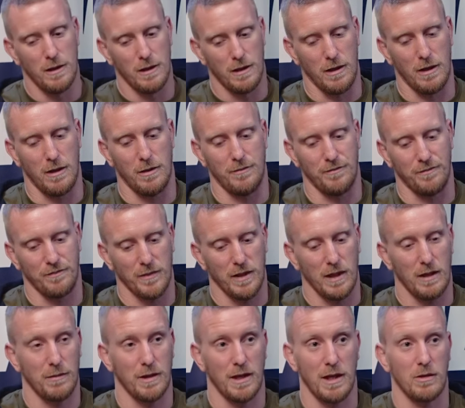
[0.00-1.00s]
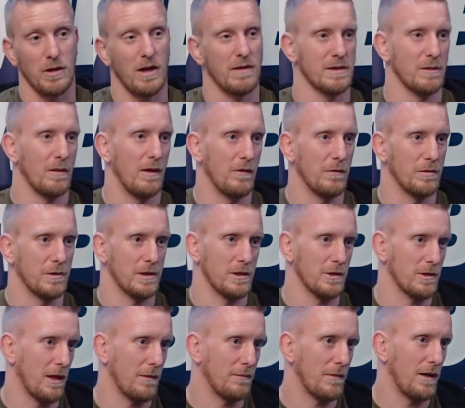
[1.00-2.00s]
Um, but then you have some other
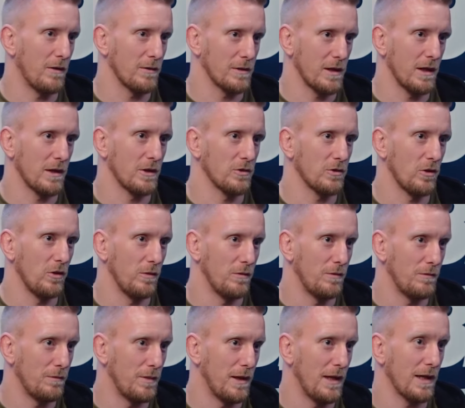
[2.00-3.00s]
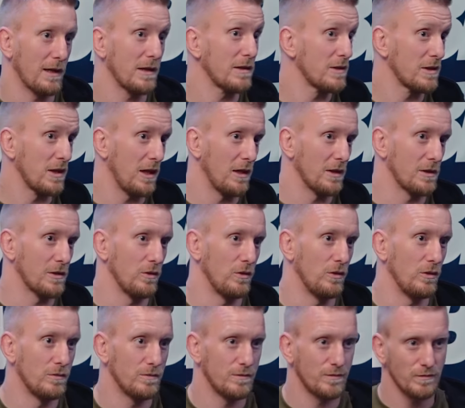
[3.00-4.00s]
positions like mount, side control, back,
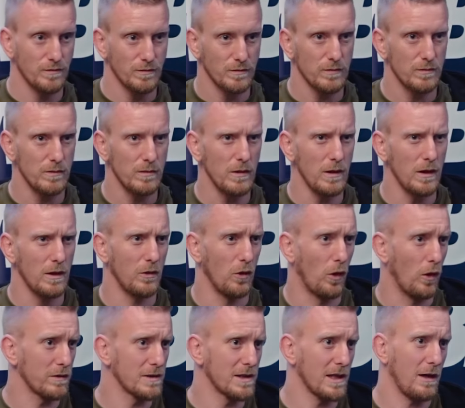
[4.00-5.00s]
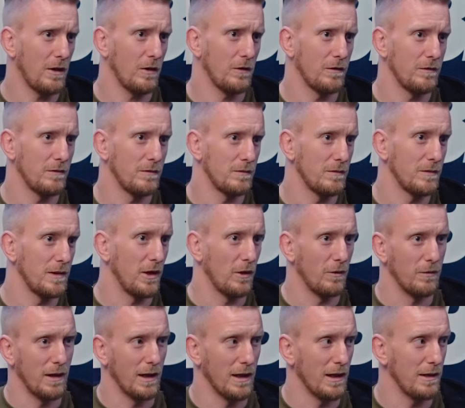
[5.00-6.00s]
turtle, north, south,
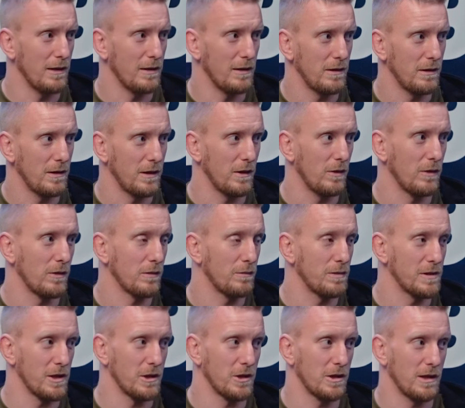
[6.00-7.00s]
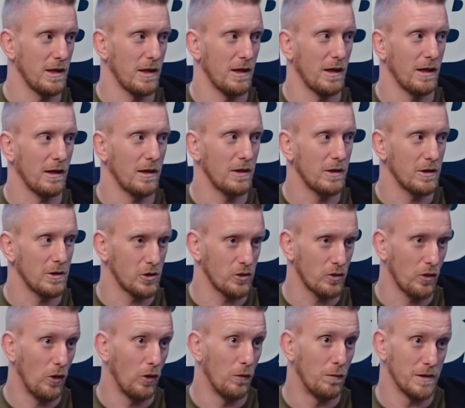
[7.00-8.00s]
neon belly, you know, positions that are like
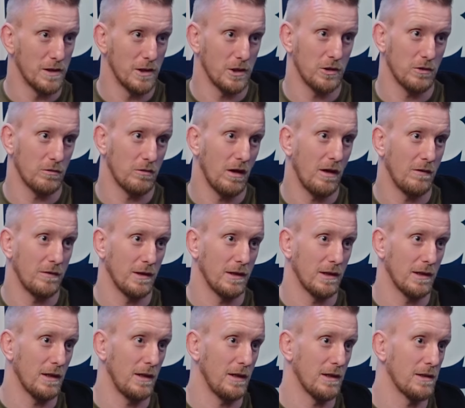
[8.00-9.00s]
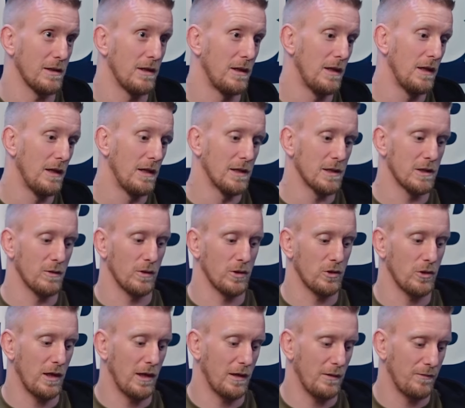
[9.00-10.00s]
control positions rather than guards. So we're
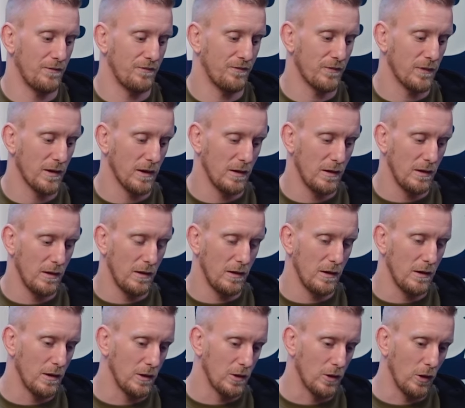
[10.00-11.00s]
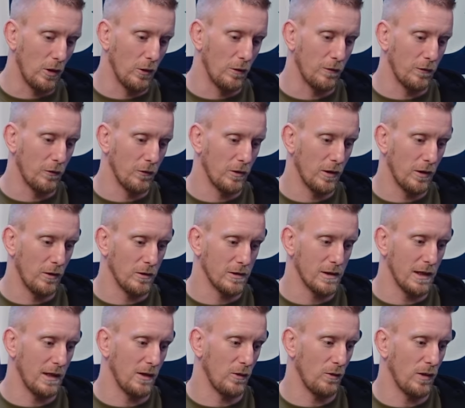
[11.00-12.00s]
trying to go through
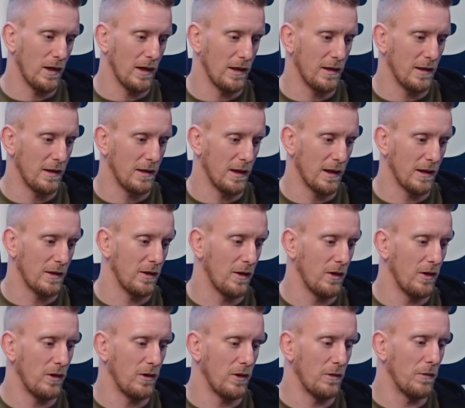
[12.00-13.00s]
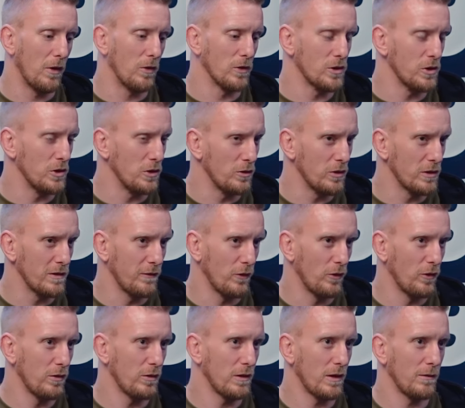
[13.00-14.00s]
those in a way that like the most
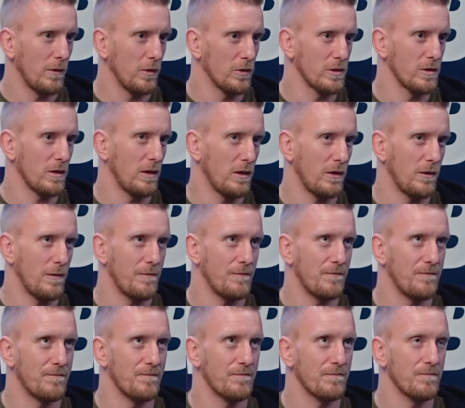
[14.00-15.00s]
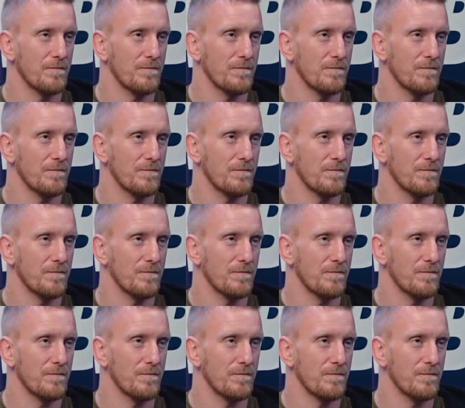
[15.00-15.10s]
useful, the most, um,